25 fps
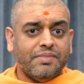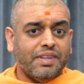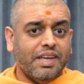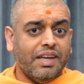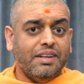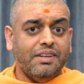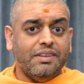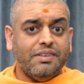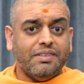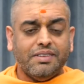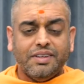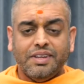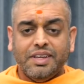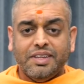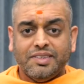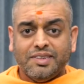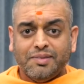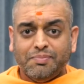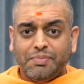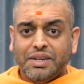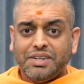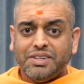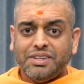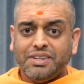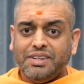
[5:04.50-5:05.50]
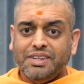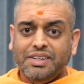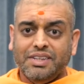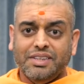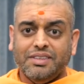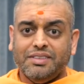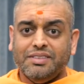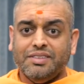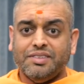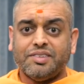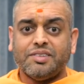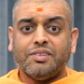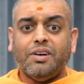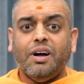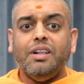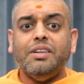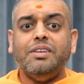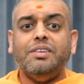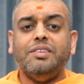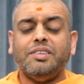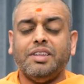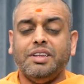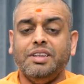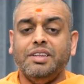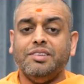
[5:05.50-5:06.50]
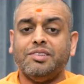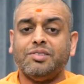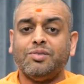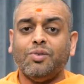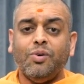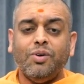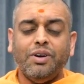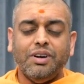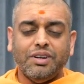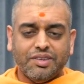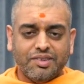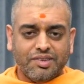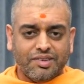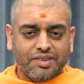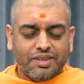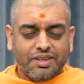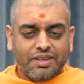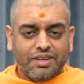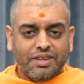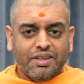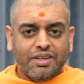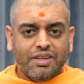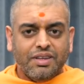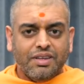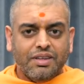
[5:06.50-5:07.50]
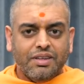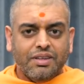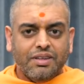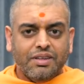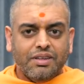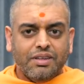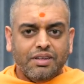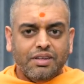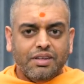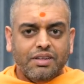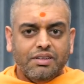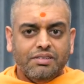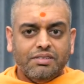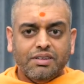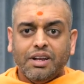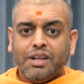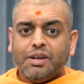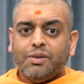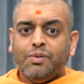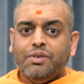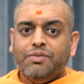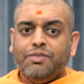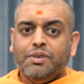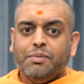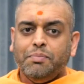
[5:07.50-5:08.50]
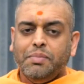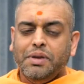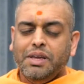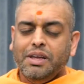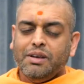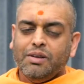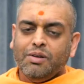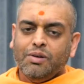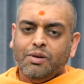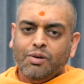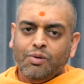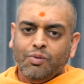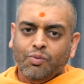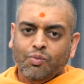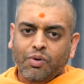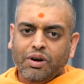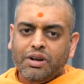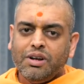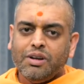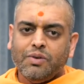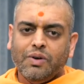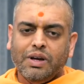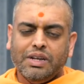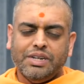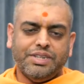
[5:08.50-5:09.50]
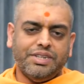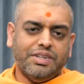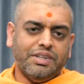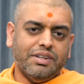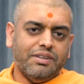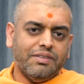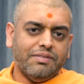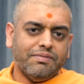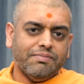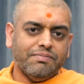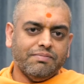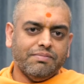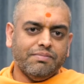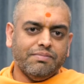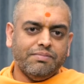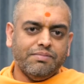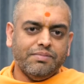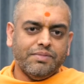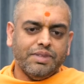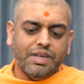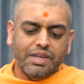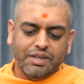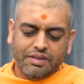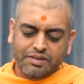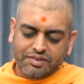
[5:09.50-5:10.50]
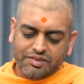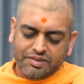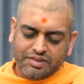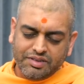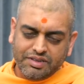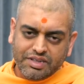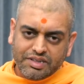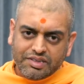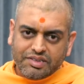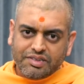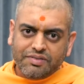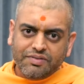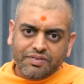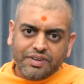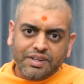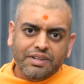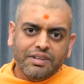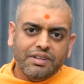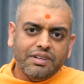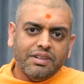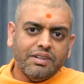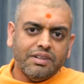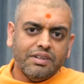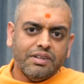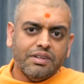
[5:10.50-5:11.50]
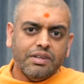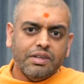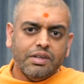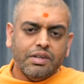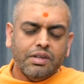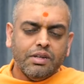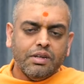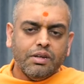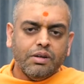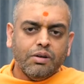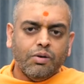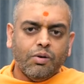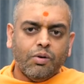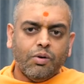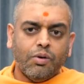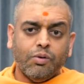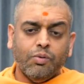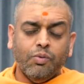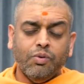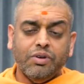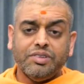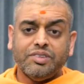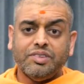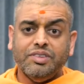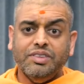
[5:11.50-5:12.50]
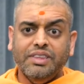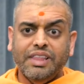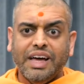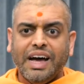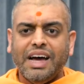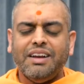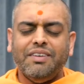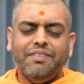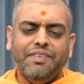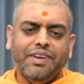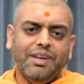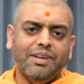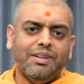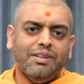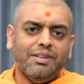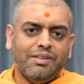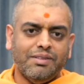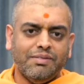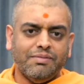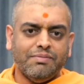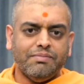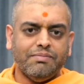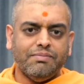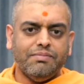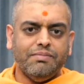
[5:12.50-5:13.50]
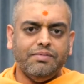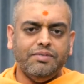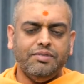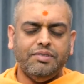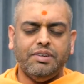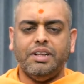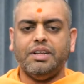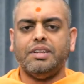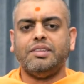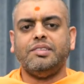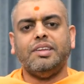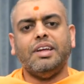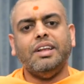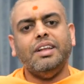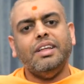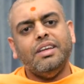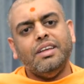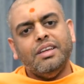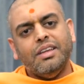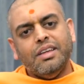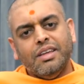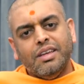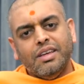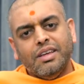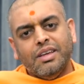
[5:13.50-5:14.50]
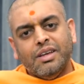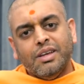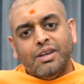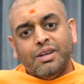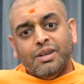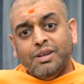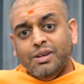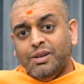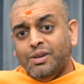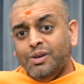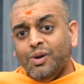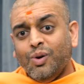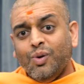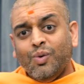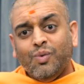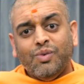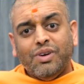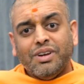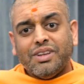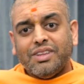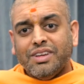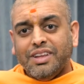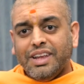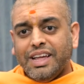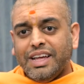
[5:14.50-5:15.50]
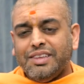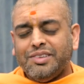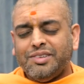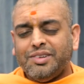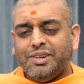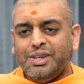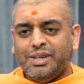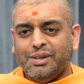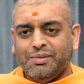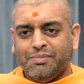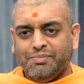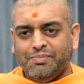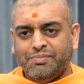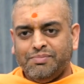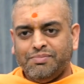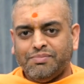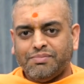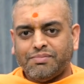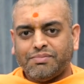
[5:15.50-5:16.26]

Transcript: and especially the scholars in his courts, Janak would repeat one question. Is this real or was that real? Janak said. No one could answer him.